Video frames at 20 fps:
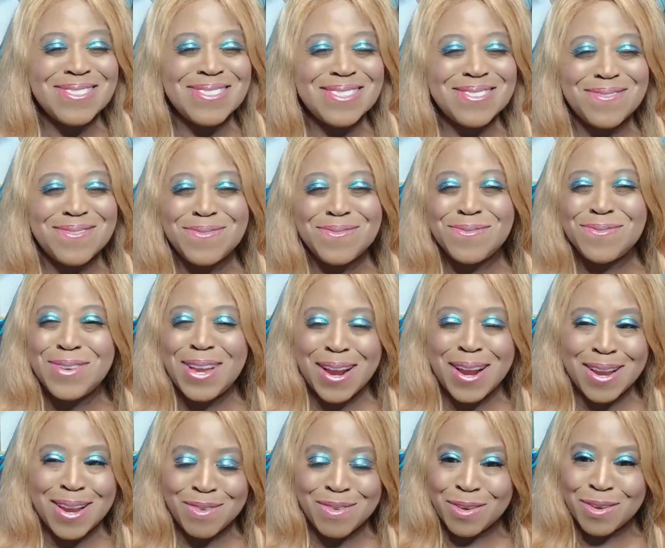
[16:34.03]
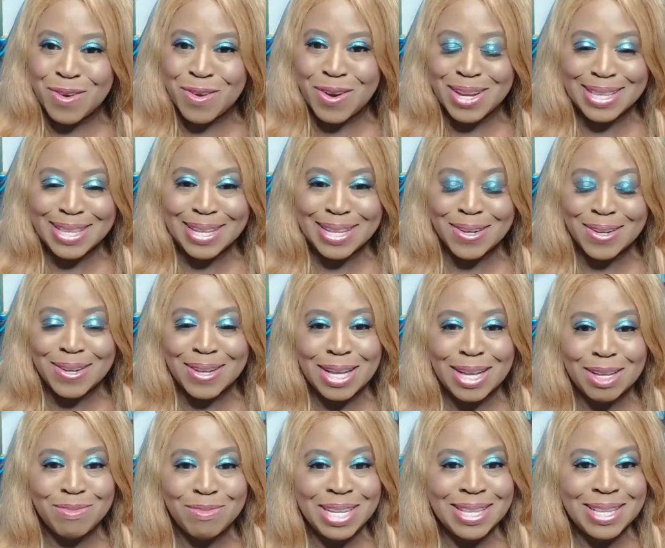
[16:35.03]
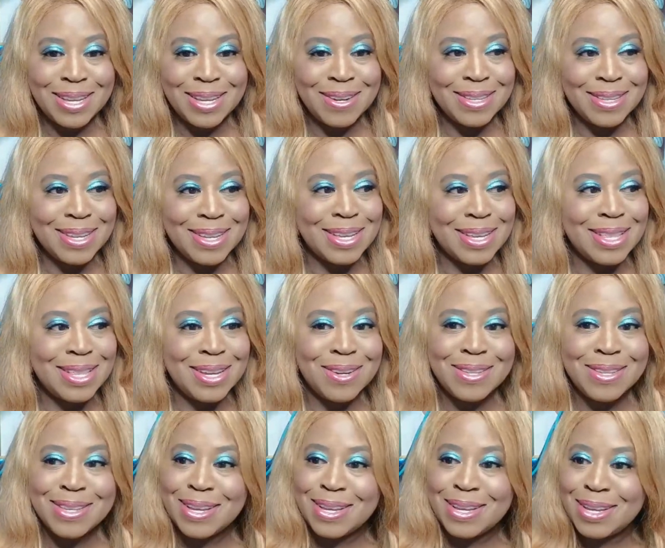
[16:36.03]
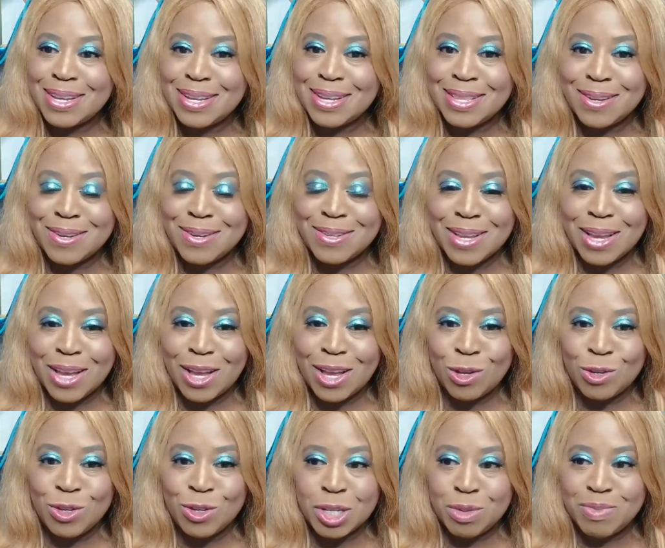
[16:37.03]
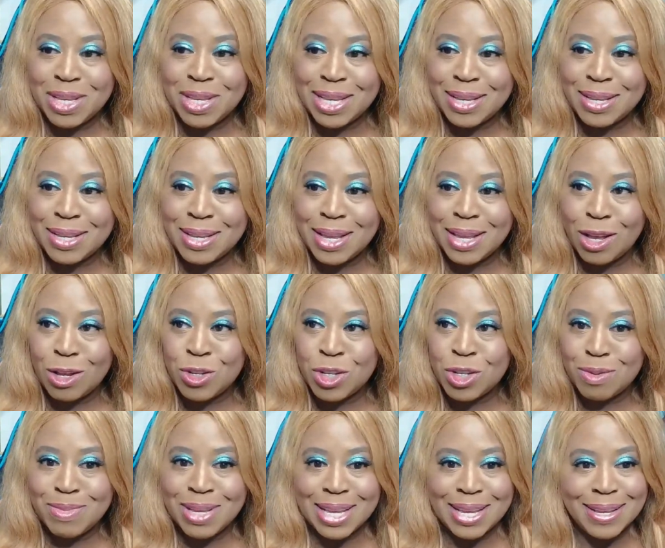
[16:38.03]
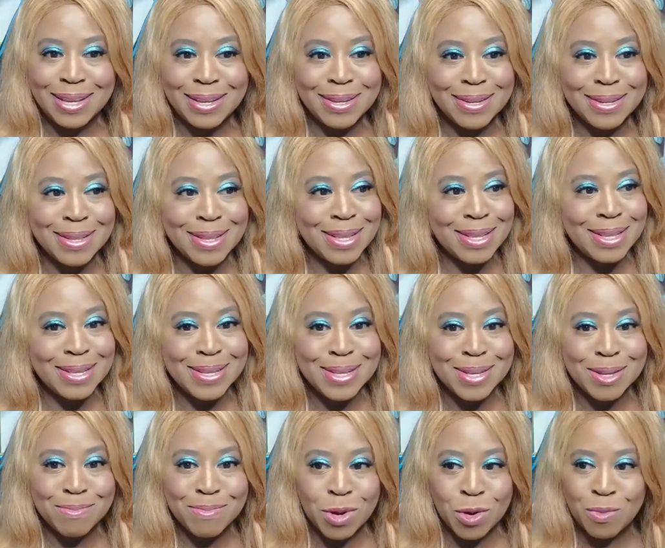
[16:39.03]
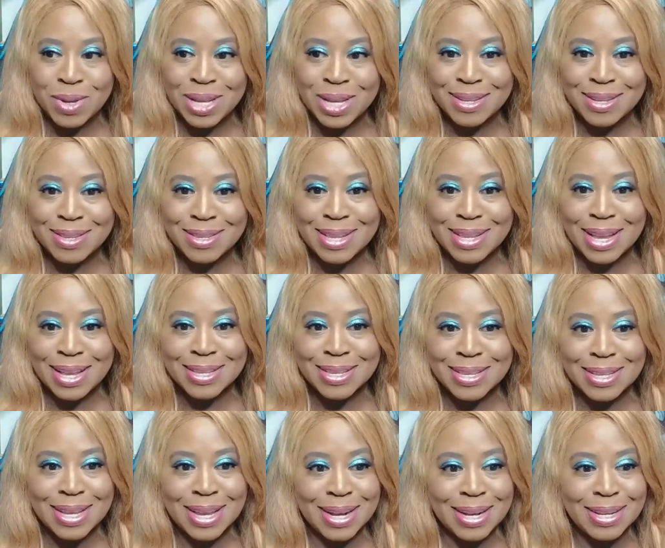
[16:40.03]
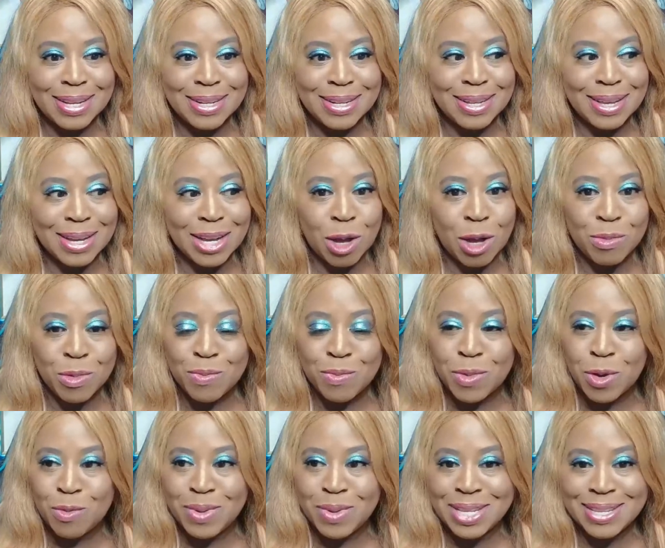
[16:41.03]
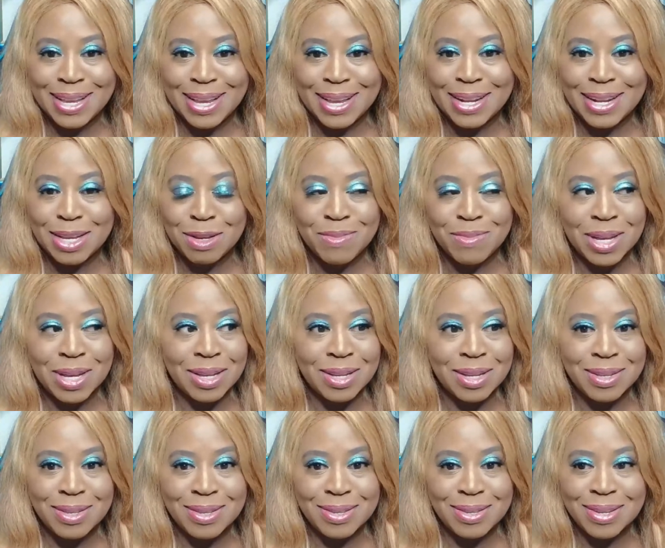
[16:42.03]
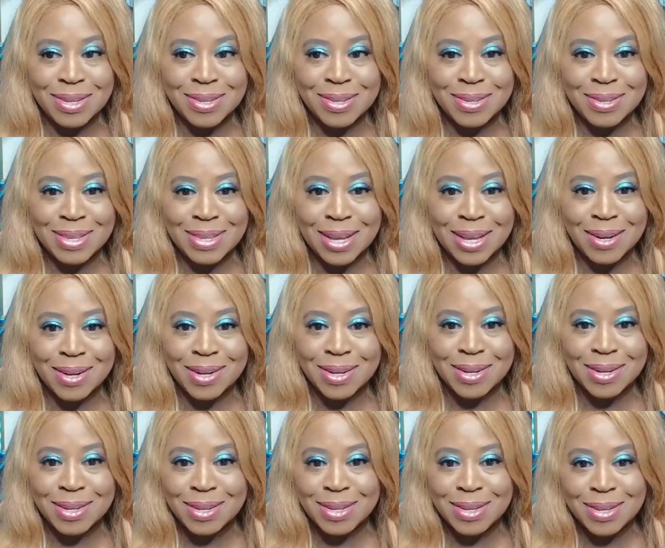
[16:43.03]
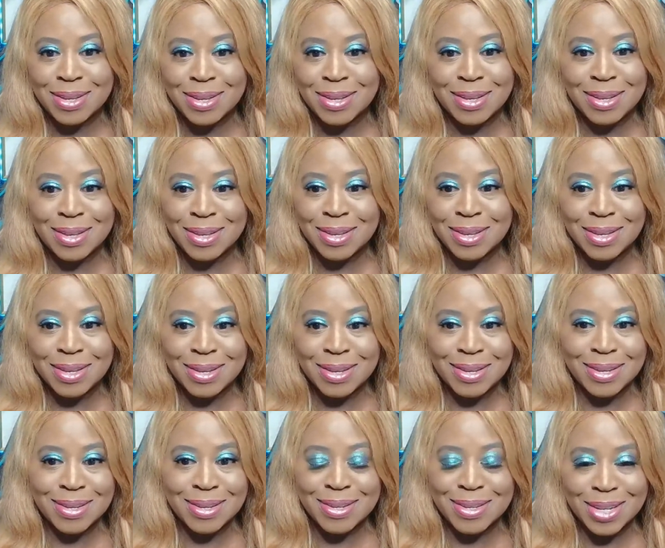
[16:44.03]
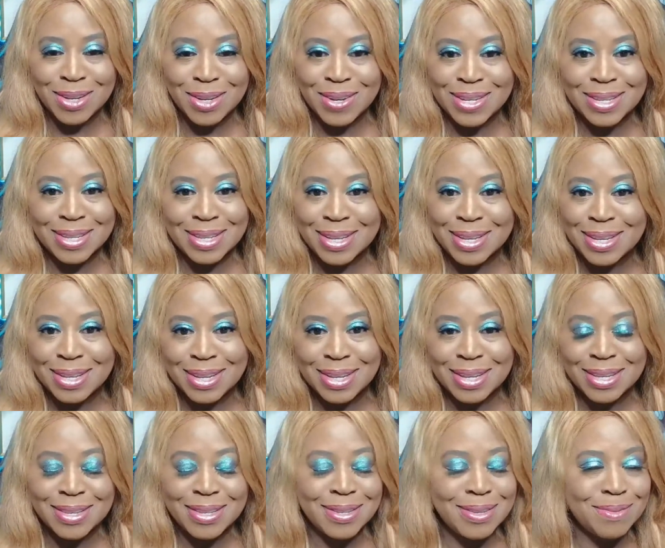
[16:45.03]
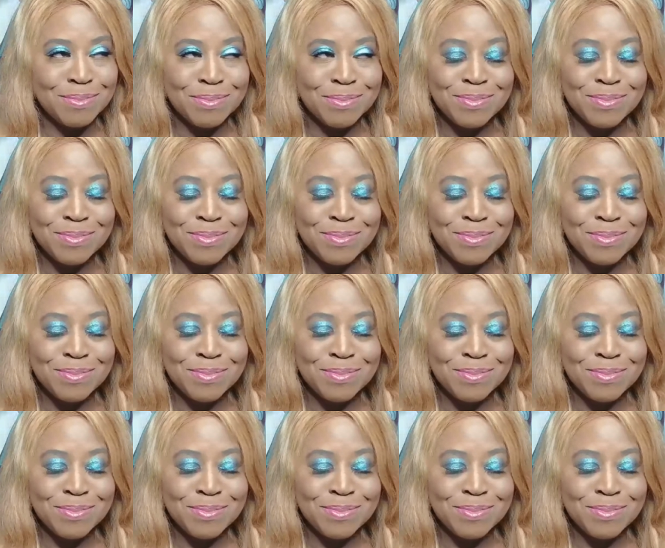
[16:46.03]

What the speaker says: very, very, very little. I mean, there's a LGB moment that's in it, a couple moments in it, but this is theater. Seriously, it's